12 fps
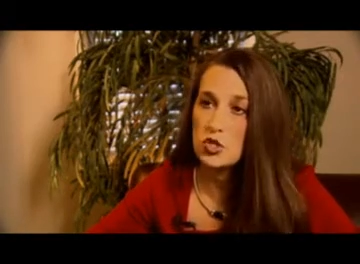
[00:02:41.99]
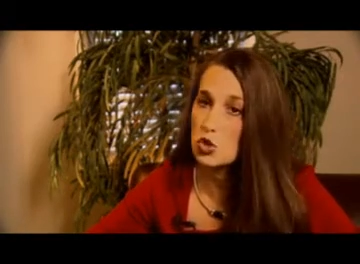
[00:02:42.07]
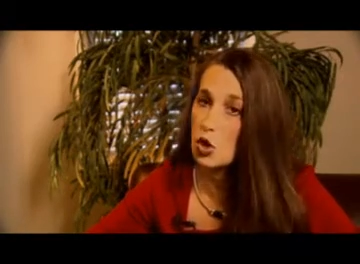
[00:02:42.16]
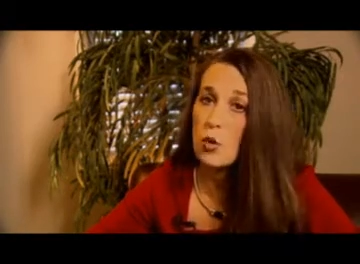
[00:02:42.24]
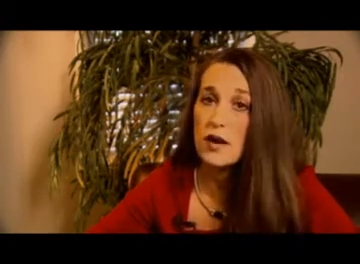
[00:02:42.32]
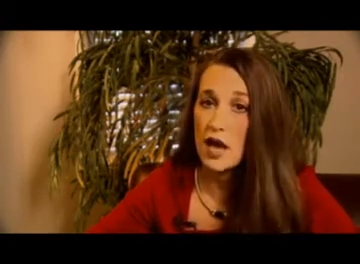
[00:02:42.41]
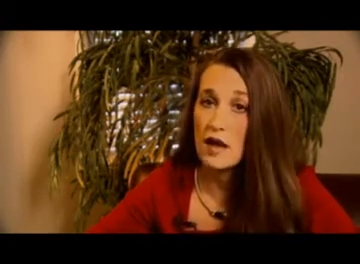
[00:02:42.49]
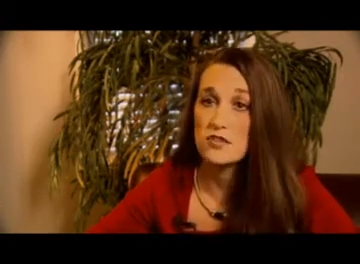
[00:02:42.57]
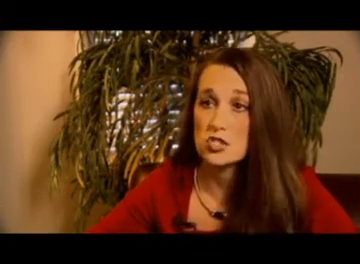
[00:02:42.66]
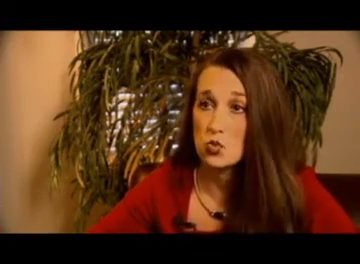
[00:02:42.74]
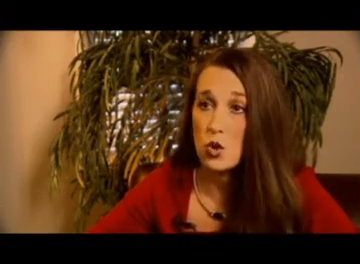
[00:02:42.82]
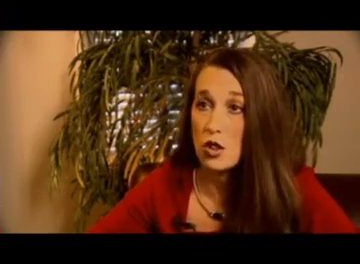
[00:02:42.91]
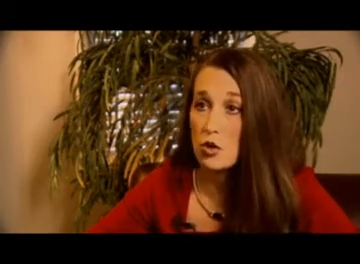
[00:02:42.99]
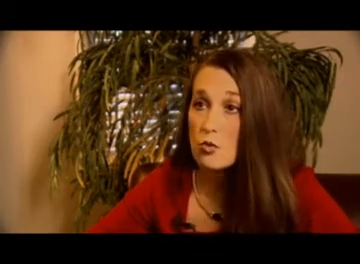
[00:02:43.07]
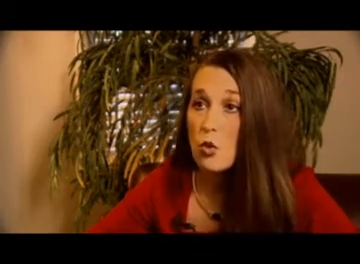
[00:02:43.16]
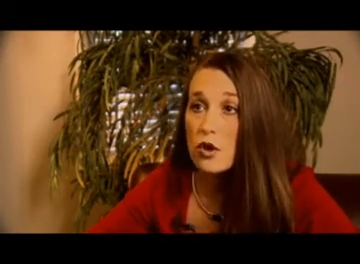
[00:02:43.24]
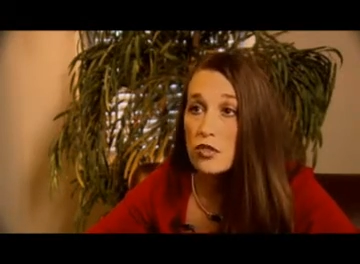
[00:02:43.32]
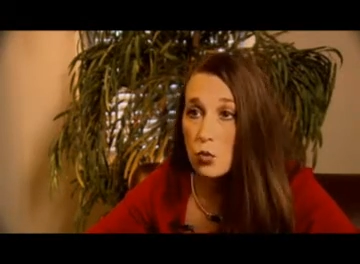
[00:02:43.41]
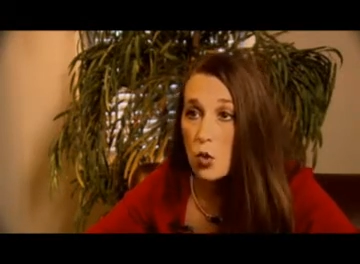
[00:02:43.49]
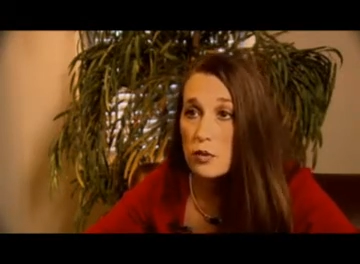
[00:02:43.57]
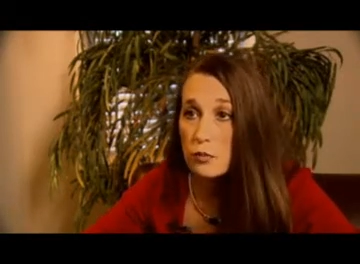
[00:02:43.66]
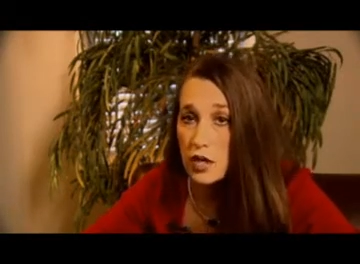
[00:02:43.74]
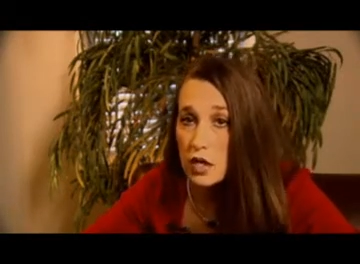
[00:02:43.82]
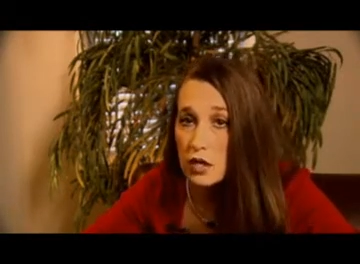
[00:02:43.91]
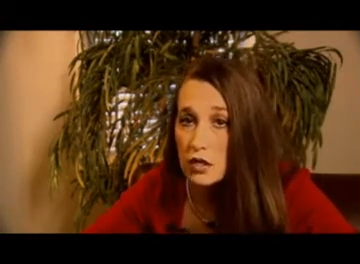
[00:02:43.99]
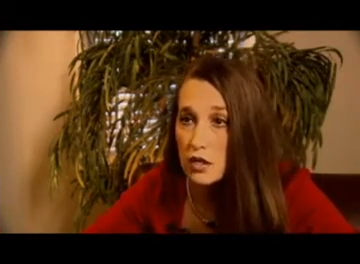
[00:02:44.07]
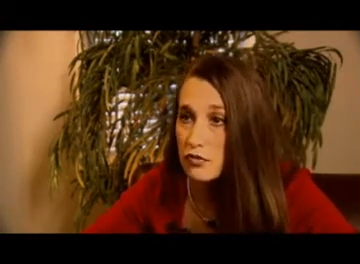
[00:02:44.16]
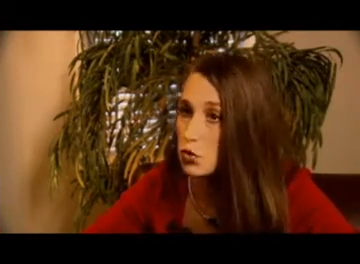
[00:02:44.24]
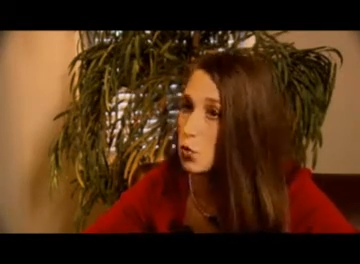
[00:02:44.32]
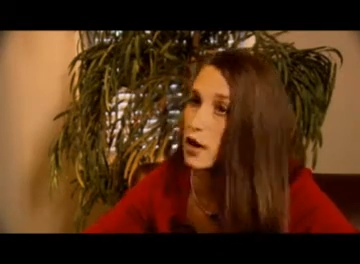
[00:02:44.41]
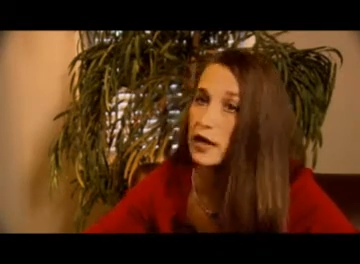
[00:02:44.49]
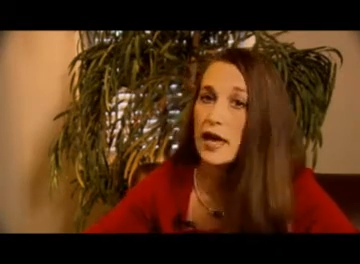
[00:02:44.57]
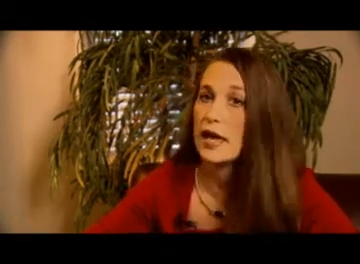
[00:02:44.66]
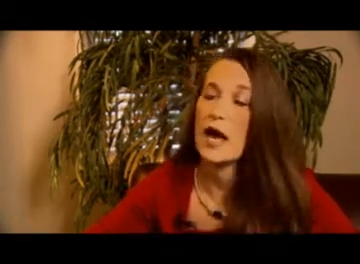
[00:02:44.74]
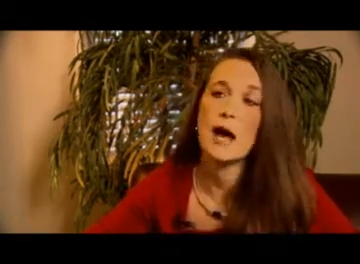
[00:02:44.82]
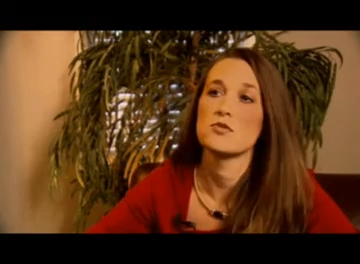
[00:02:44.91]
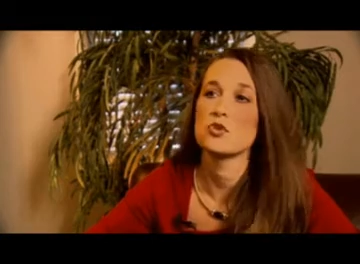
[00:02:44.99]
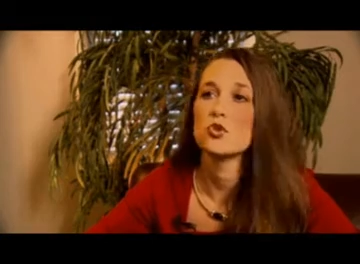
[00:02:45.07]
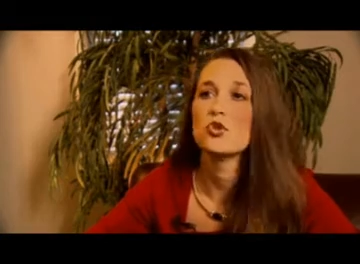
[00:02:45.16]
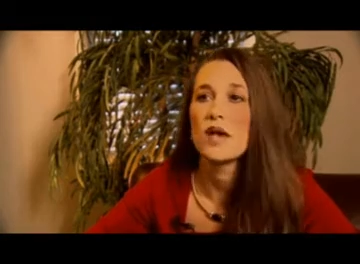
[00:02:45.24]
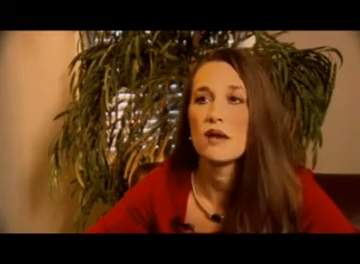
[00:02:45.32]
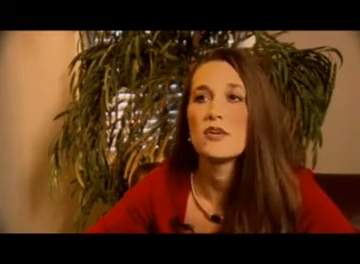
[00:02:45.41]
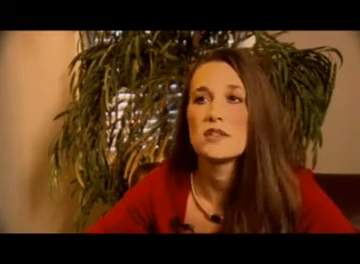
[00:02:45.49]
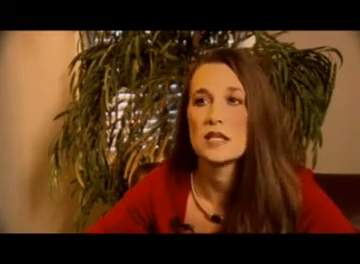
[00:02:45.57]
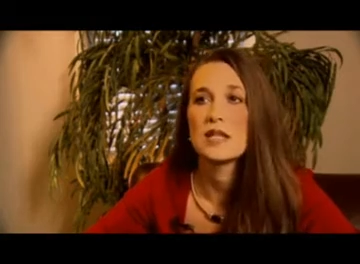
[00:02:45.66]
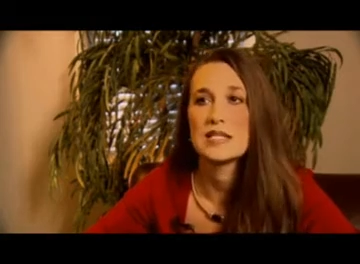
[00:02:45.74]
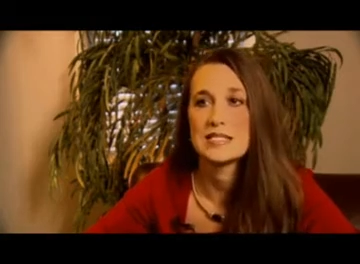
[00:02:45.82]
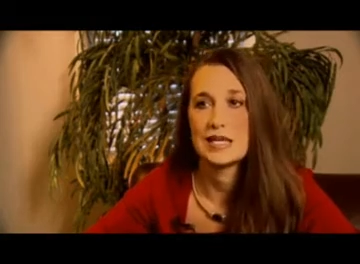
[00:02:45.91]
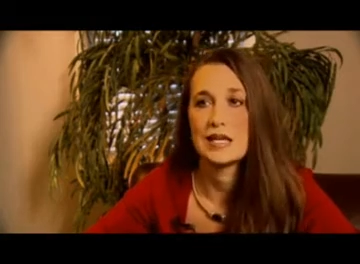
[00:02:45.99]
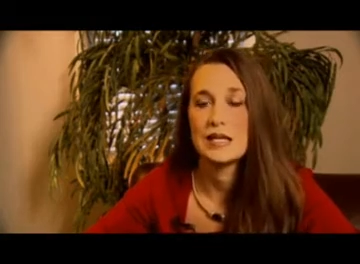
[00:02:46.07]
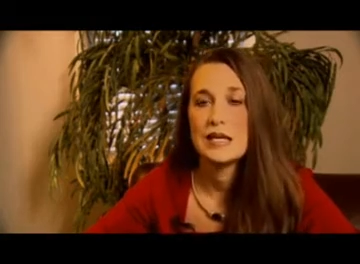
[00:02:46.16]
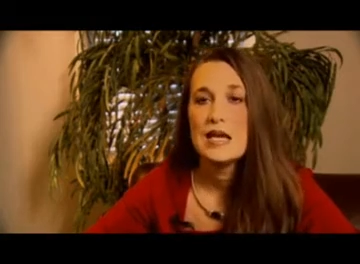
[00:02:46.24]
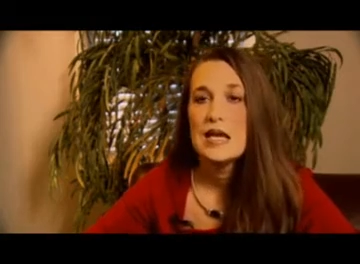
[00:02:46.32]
but you're going to have to swallow more than one pill if you want to get absolutely everything that's in it.